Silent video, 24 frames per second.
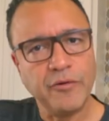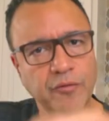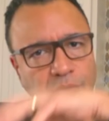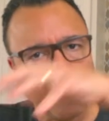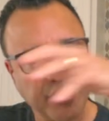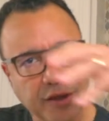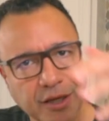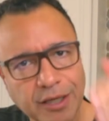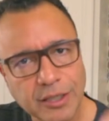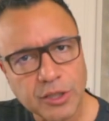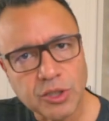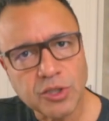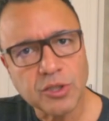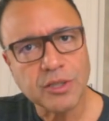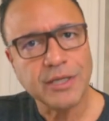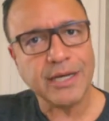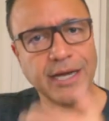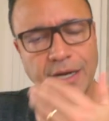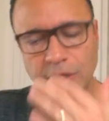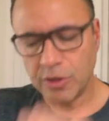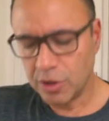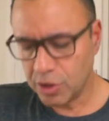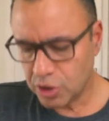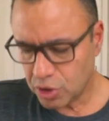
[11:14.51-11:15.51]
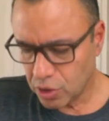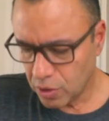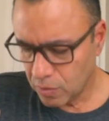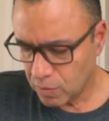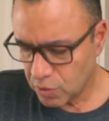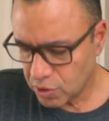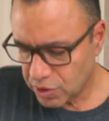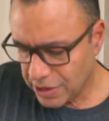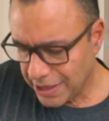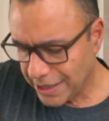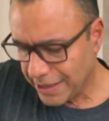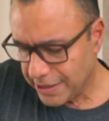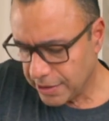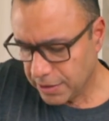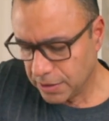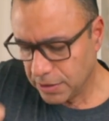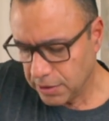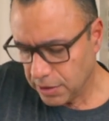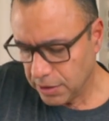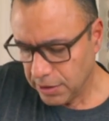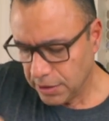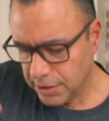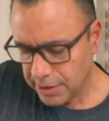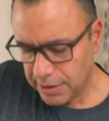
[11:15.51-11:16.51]
everything together. It's almost like
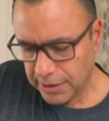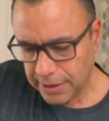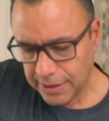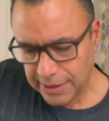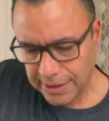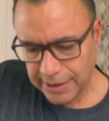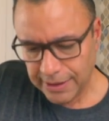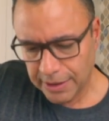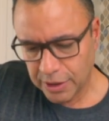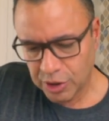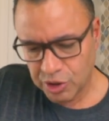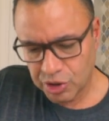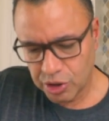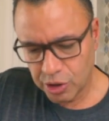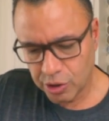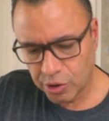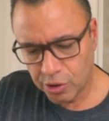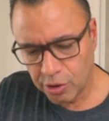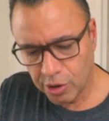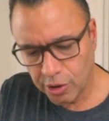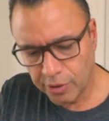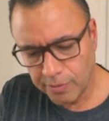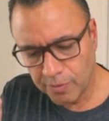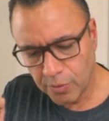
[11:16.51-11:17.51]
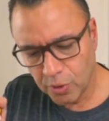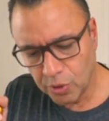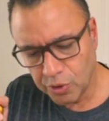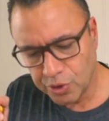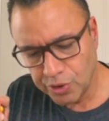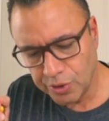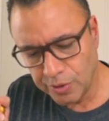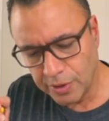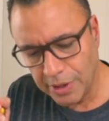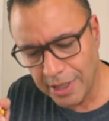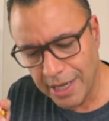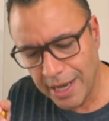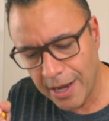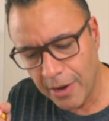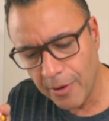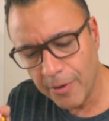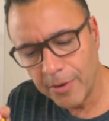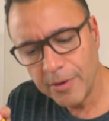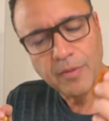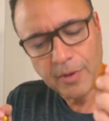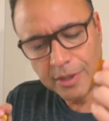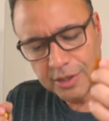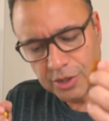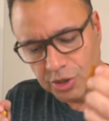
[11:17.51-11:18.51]
a circular motion.
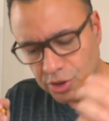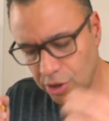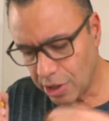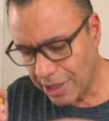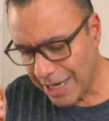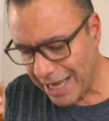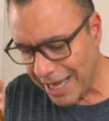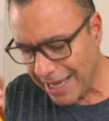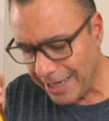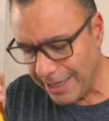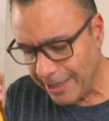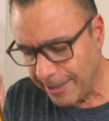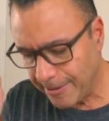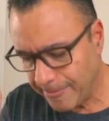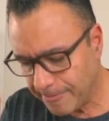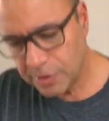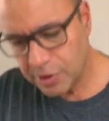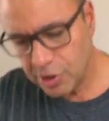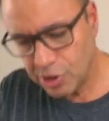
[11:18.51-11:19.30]
Now, we're gonna start adding